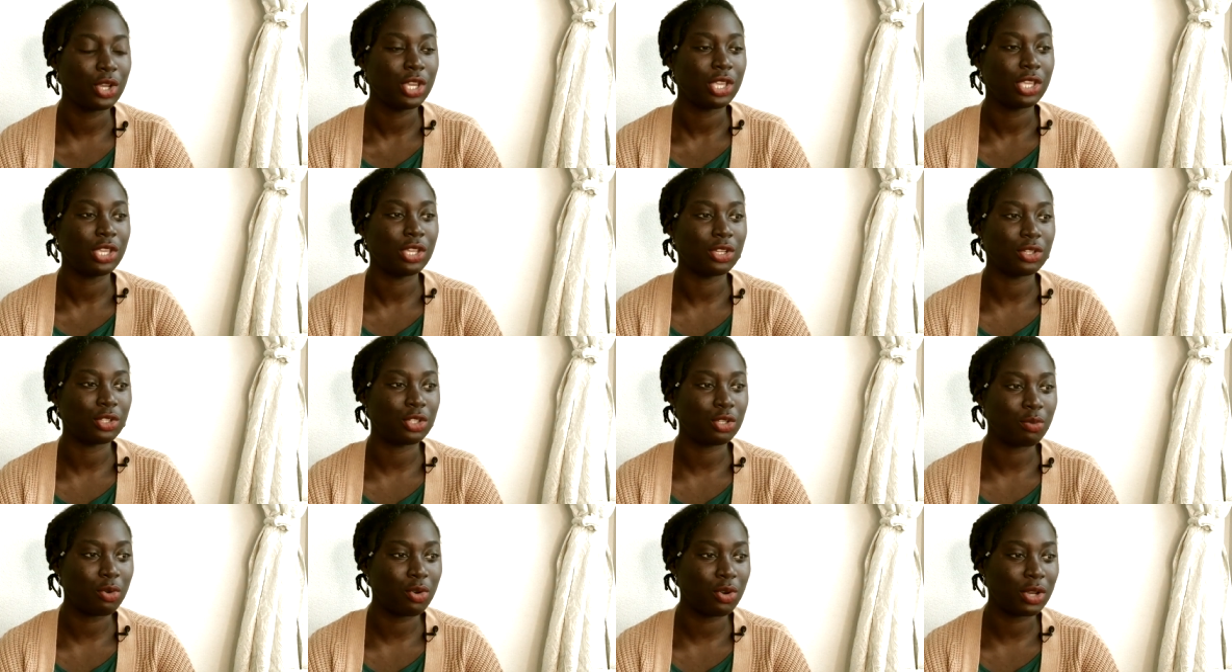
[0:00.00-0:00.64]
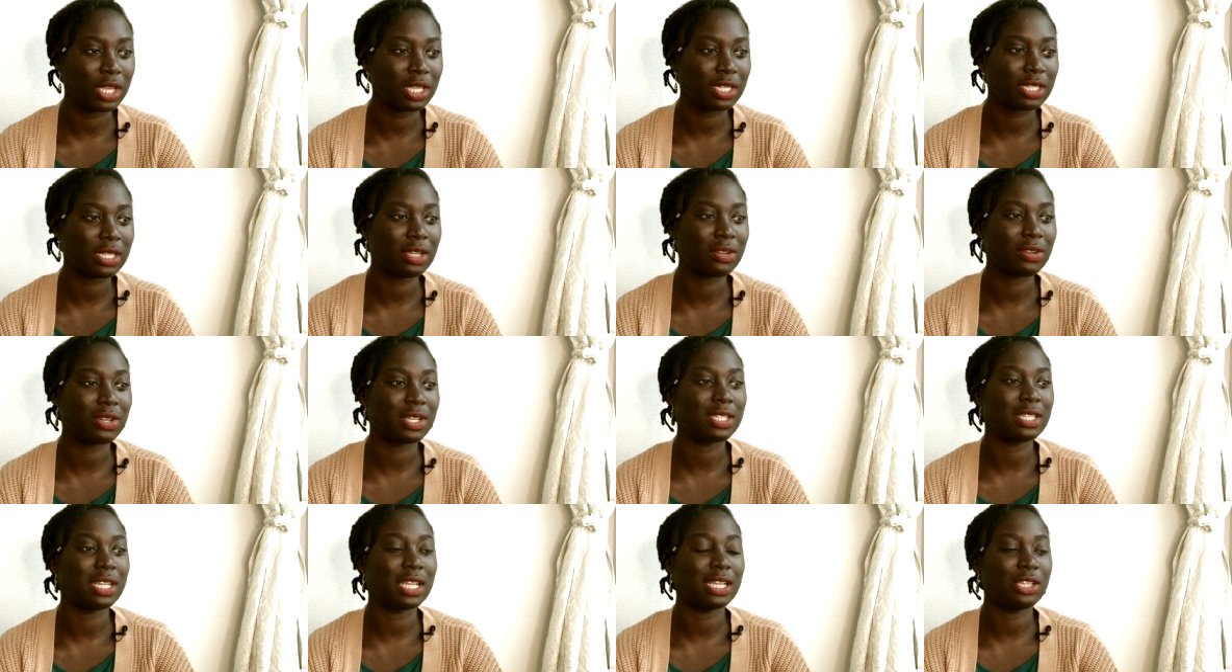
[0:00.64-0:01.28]
You're smoking
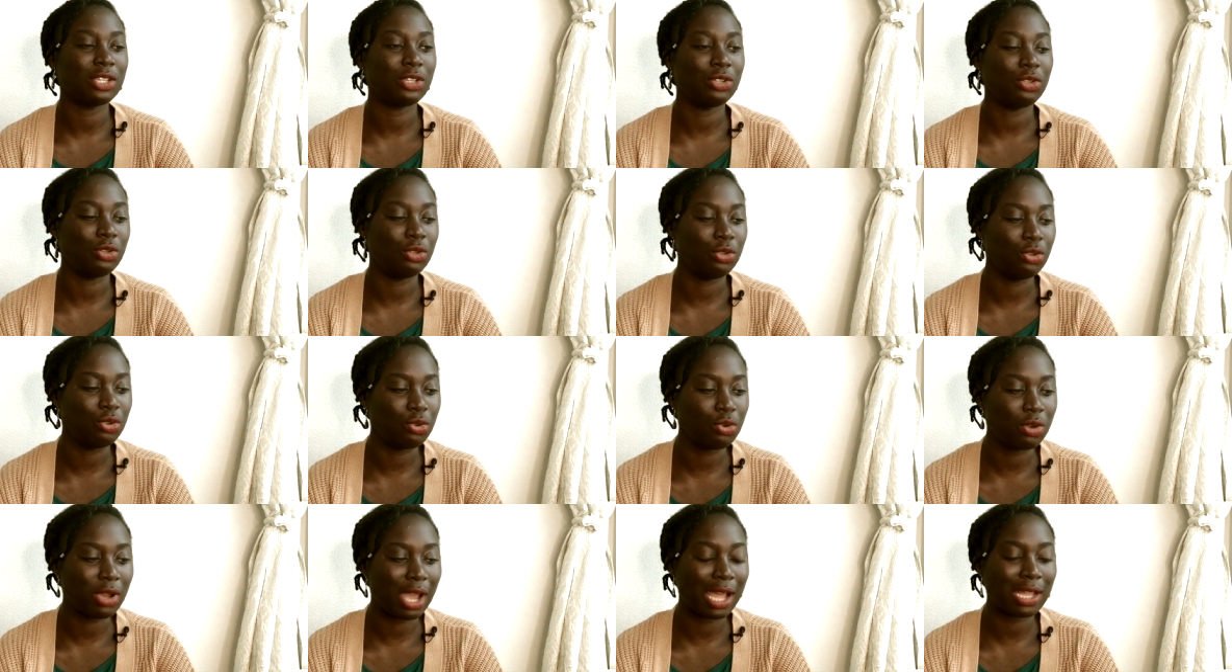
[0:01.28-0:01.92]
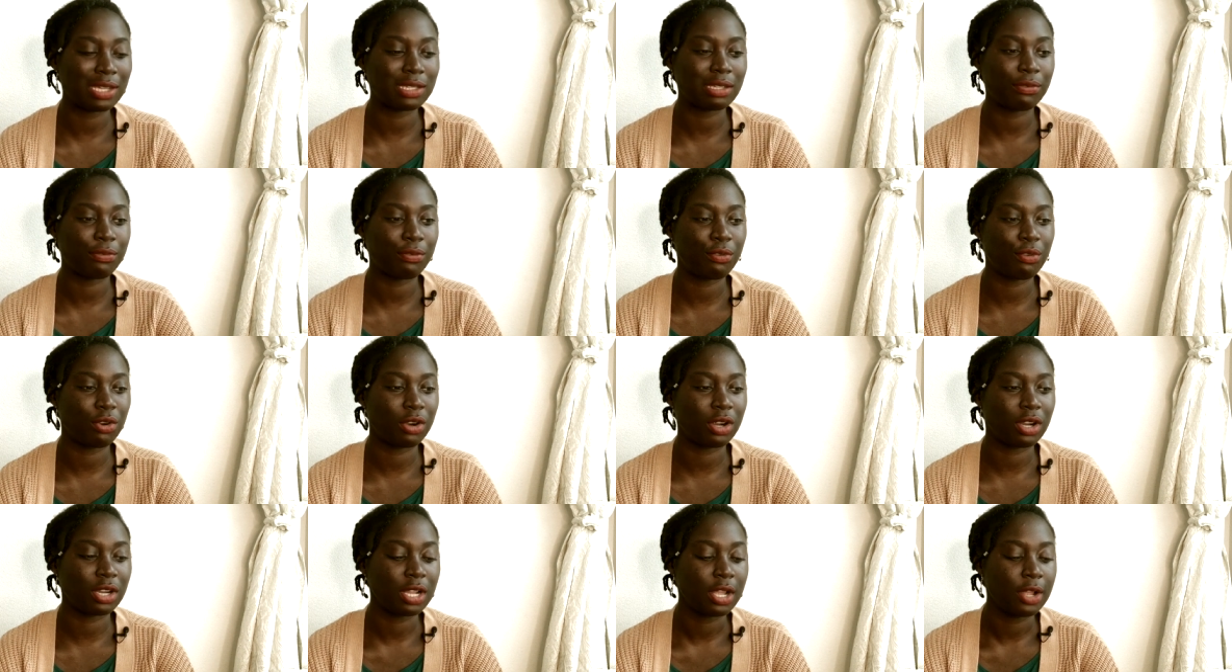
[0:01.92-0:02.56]
cigarettes that you can't
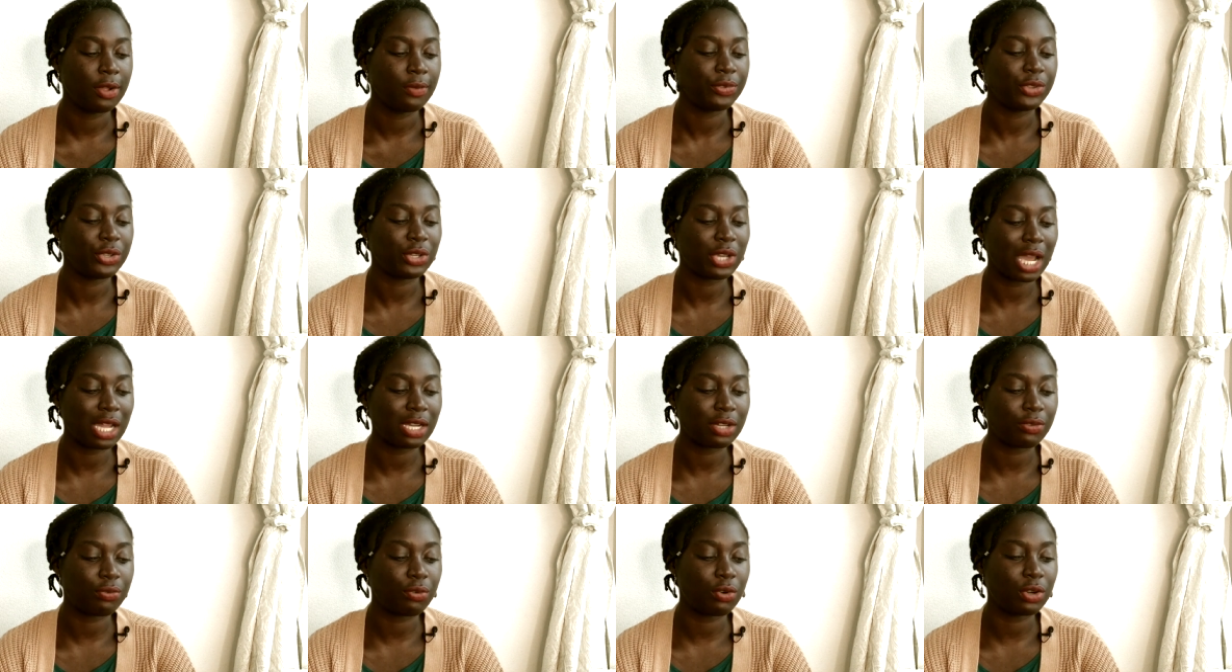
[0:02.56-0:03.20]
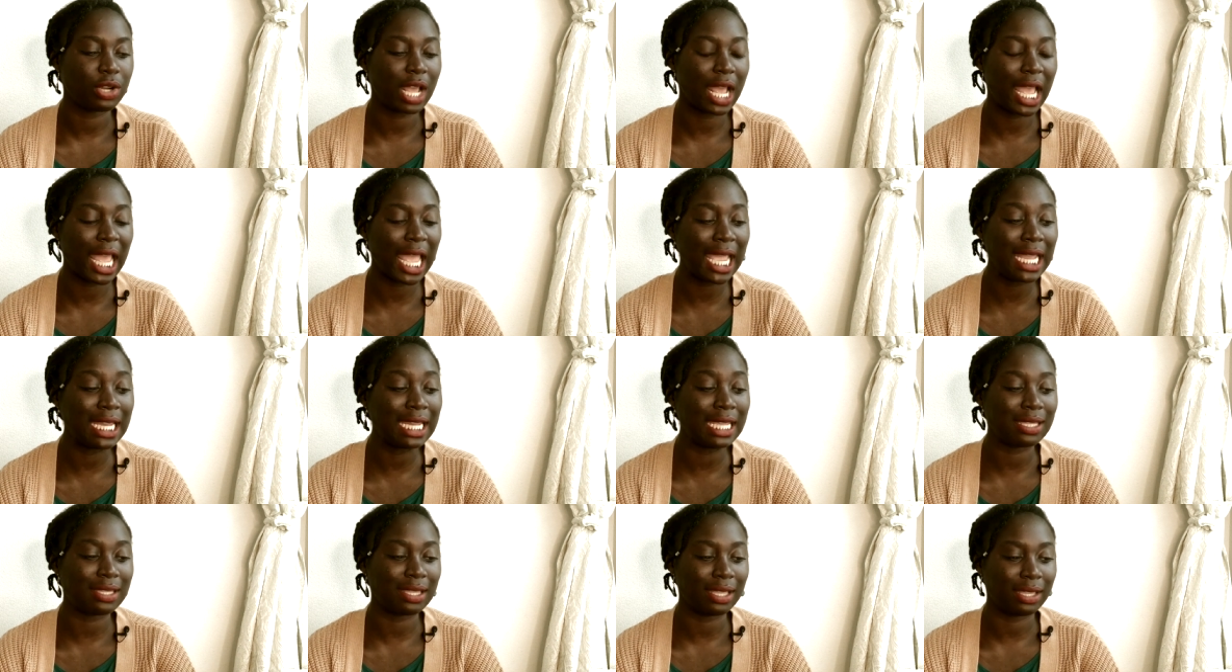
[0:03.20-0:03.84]
afford. You can't afford
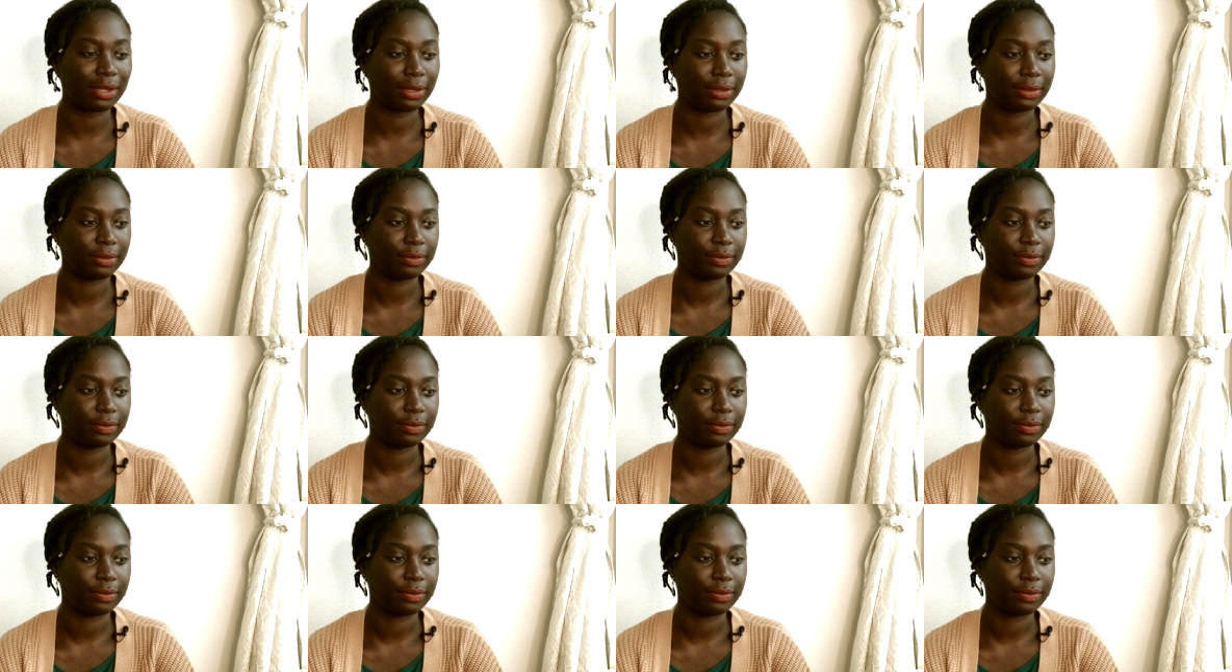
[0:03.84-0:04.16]
anything.